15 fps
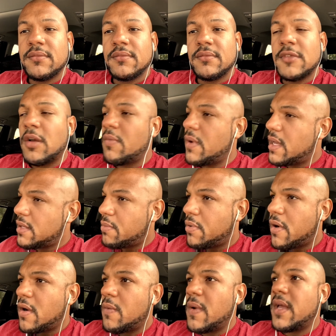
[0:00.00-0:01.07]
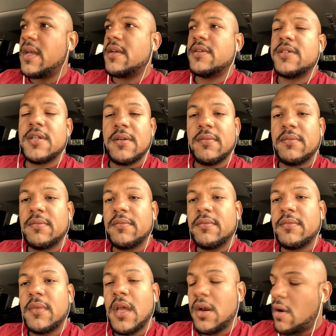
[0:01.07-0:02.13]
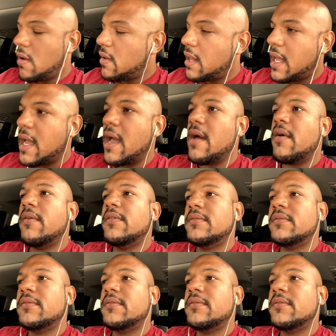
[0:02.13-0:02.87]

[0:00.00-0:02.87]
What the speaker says: And we had to part ways. It hurt like hell.